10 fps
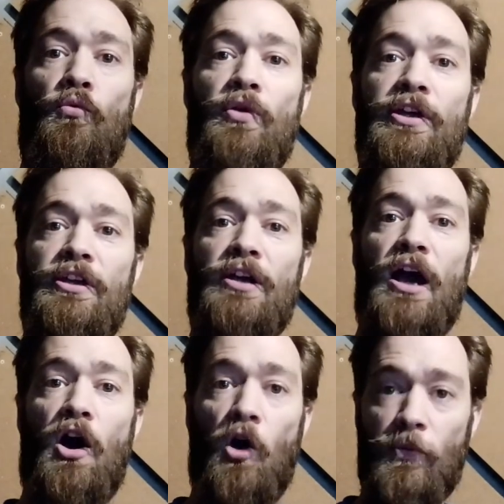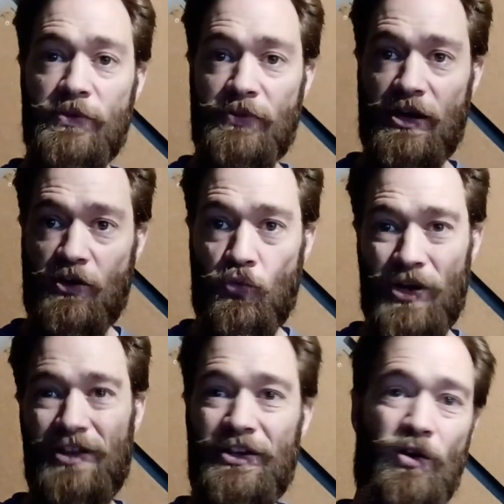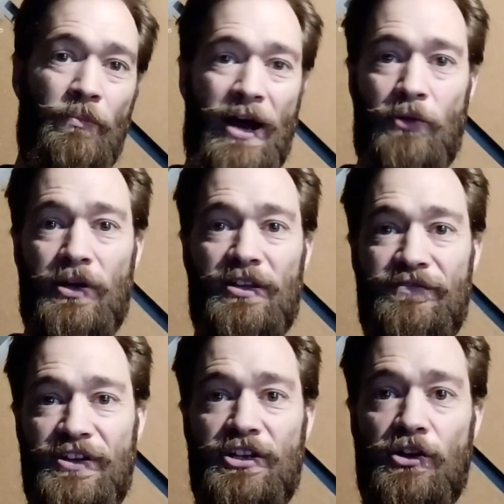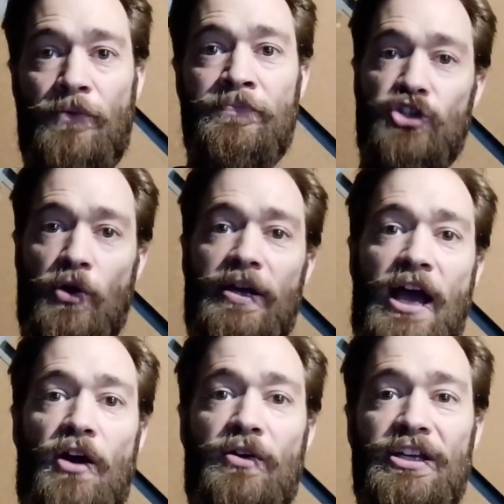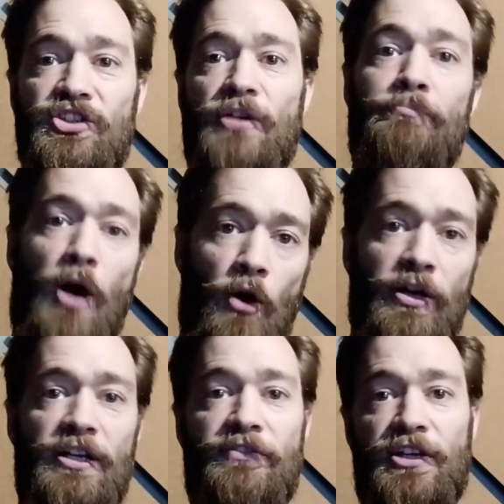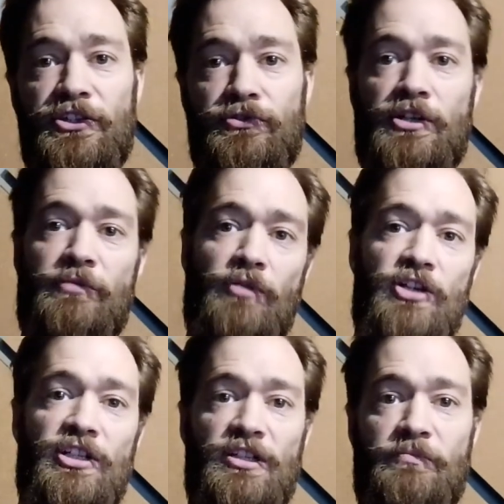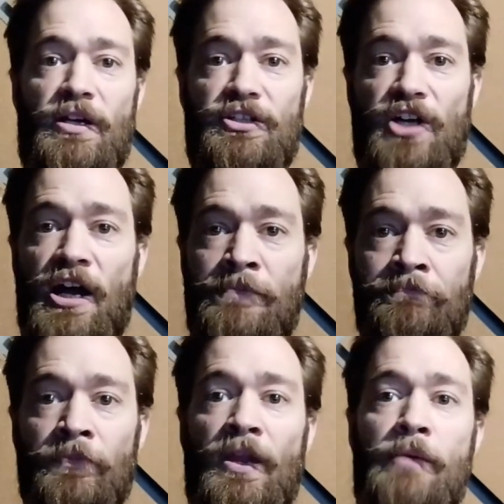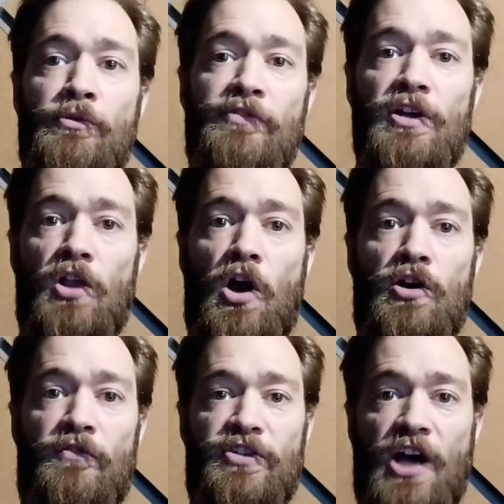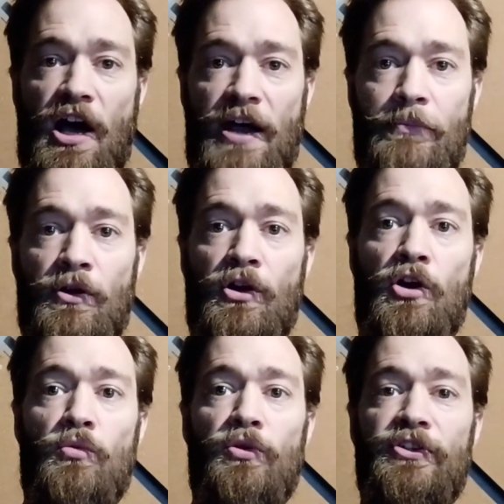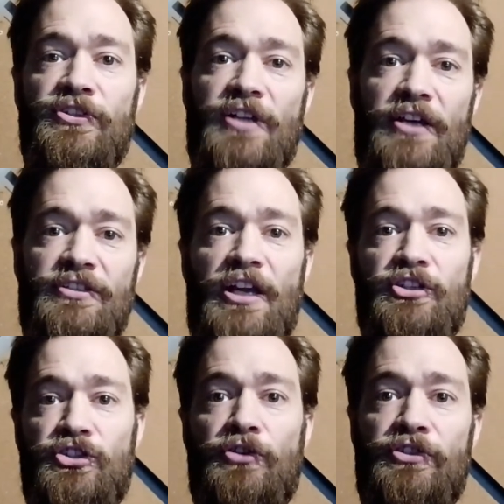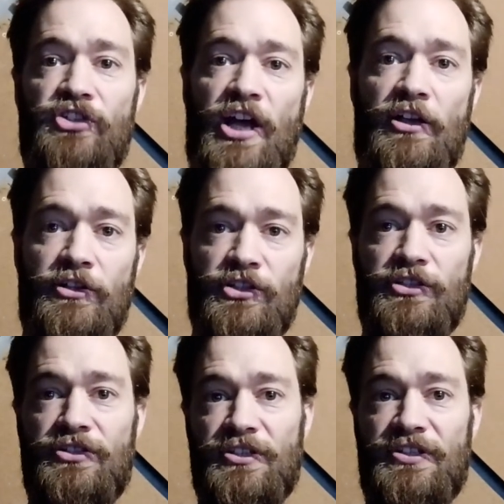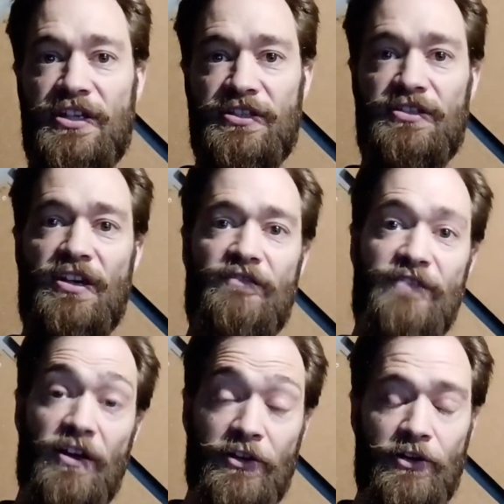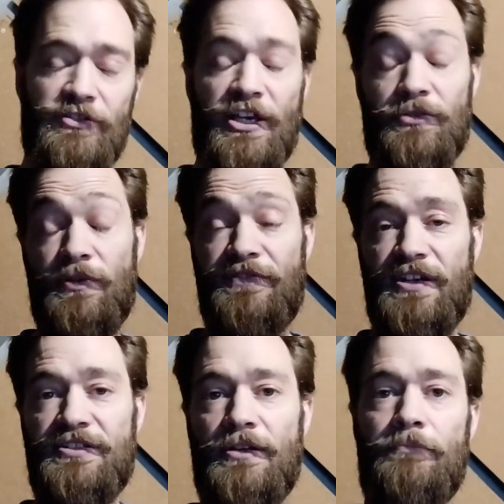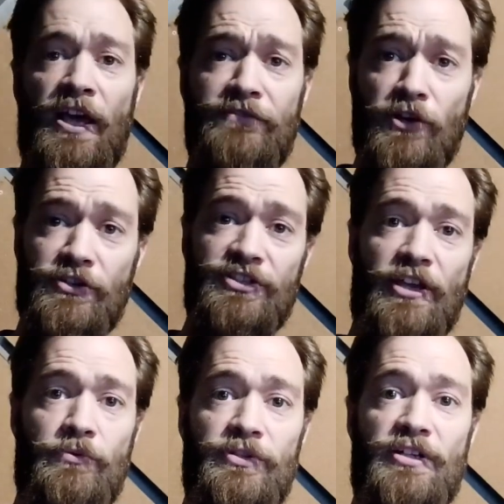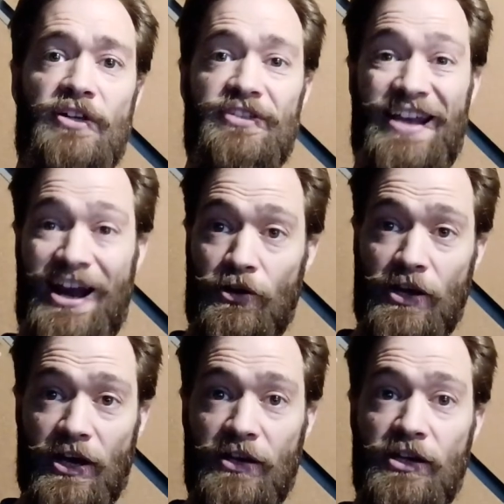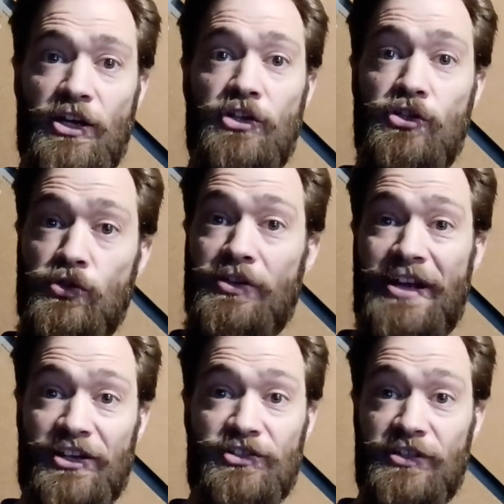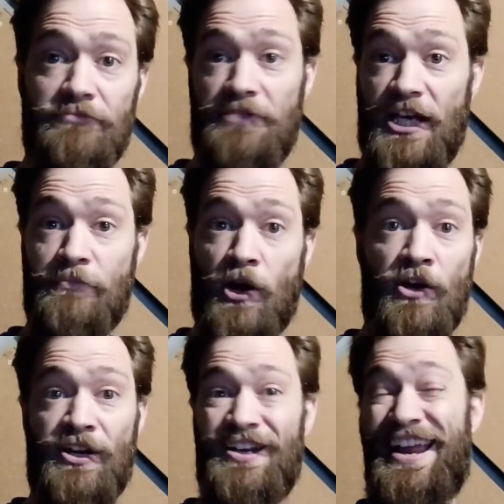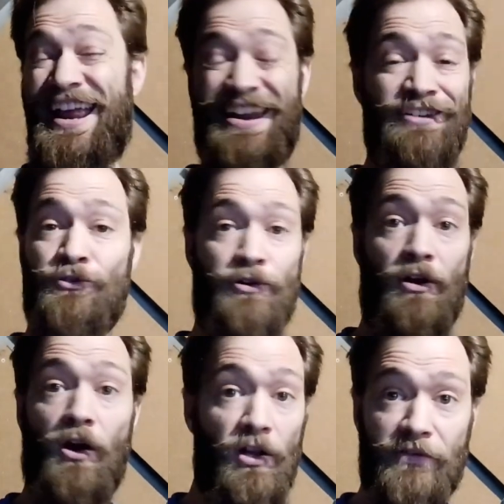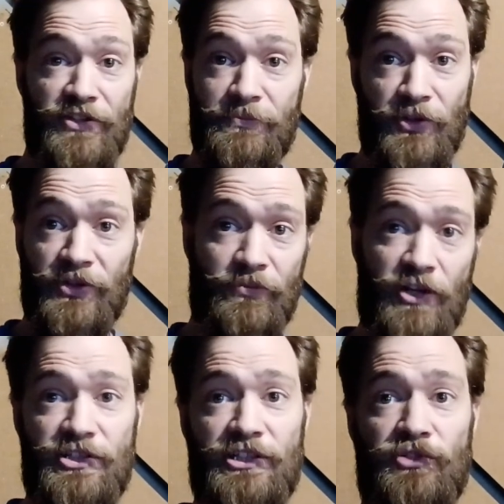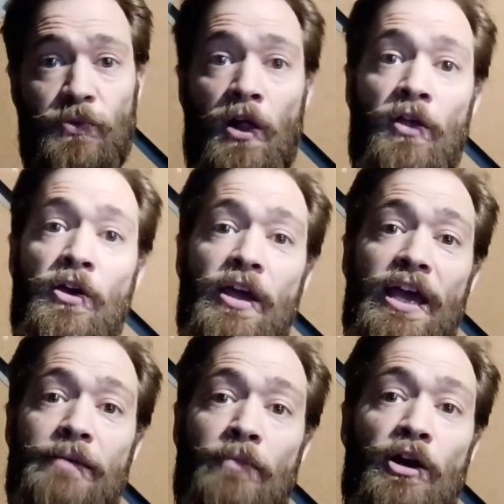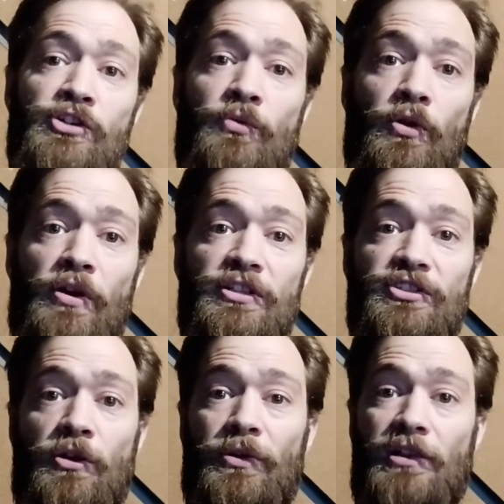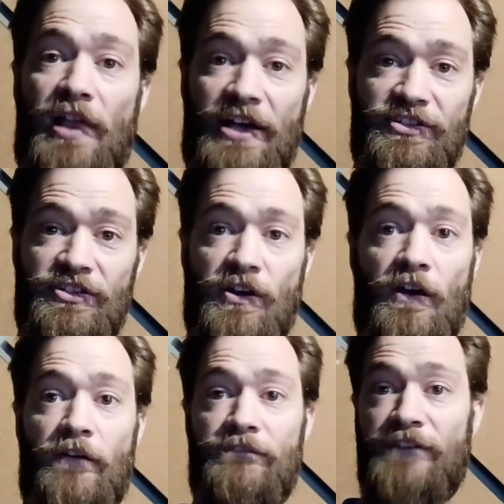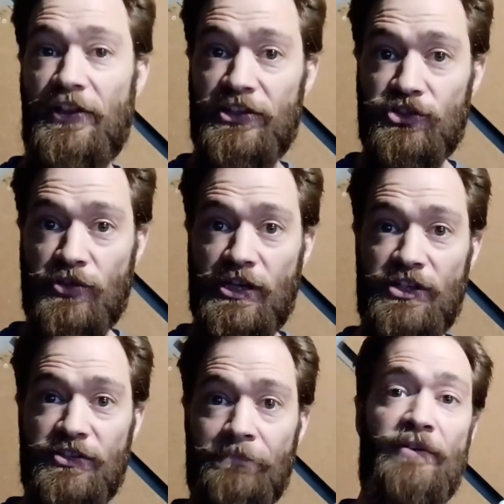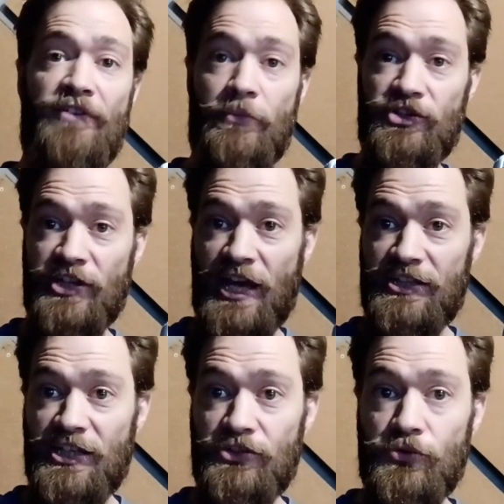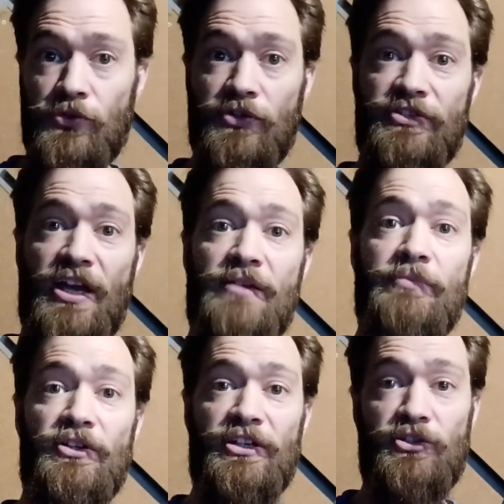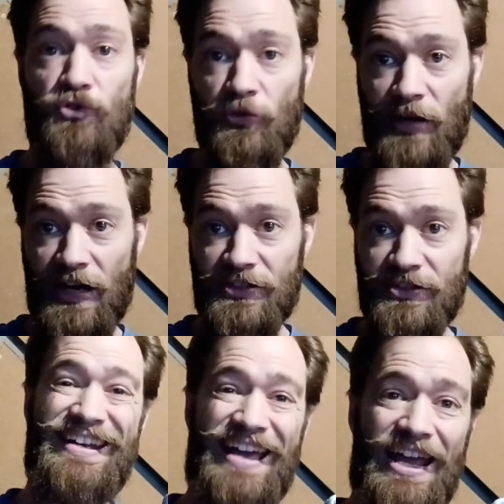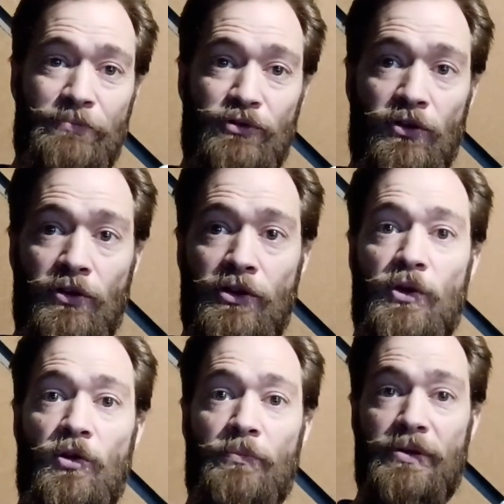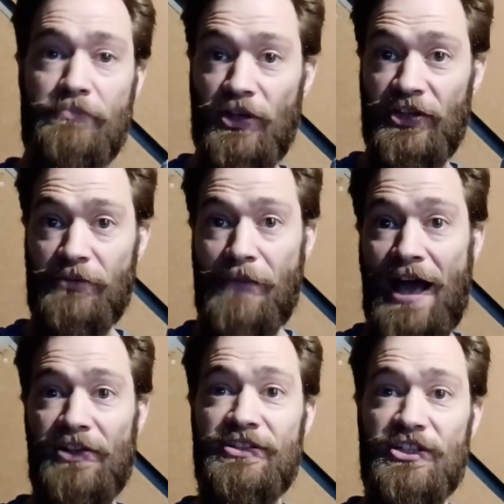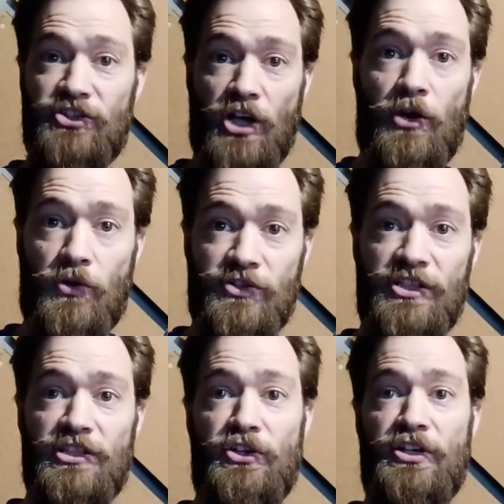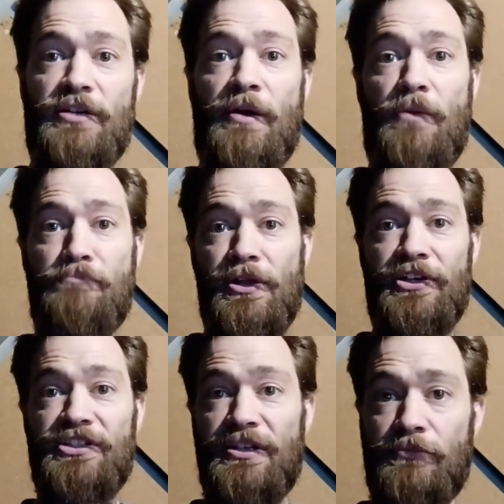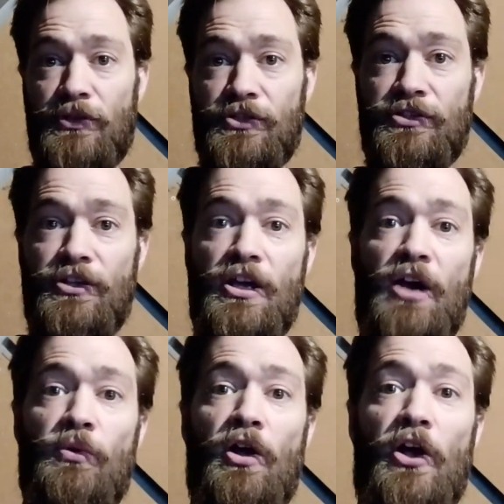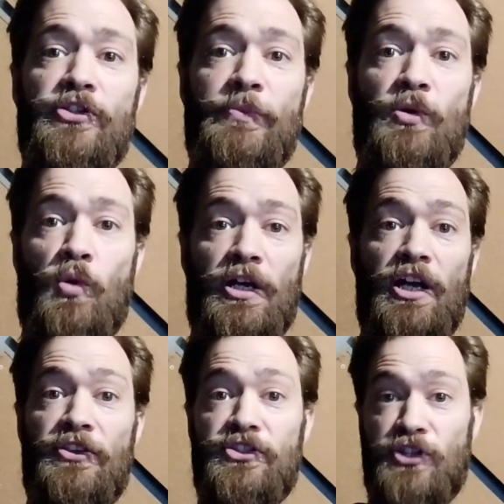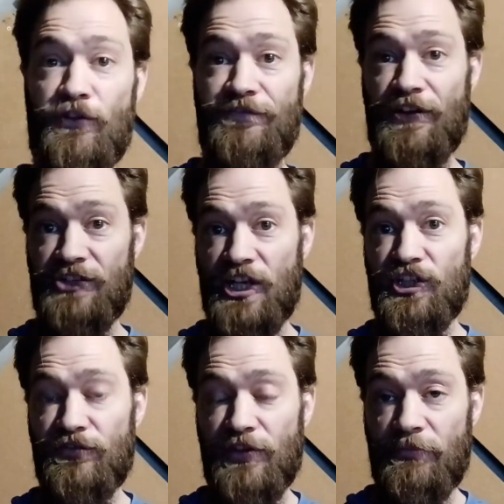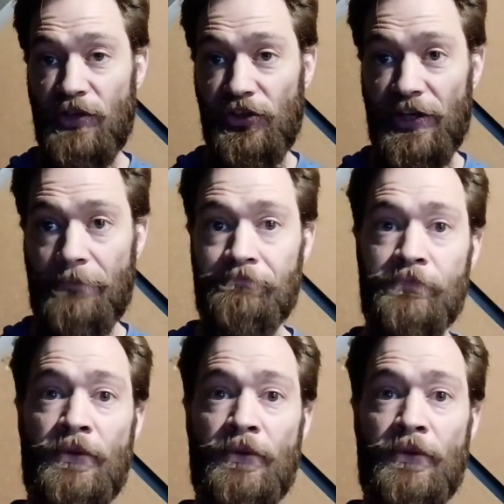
We hope to put out a weekly or bi weekly video showing how each component of the construction project is being done and moving along over time. We'll discuss and show the challenges, successes, and failures as we face them. If you're in the southern Wisconsin area, you can actually take part in any or all of this building project as well. In March, we're going to start with classes on felling trees, refurbishing antique tools, and building a toolbox. In April, we'll be building mallets and sawhorses and learning about milling timbers. We'll also be working on the stone foundation for the building.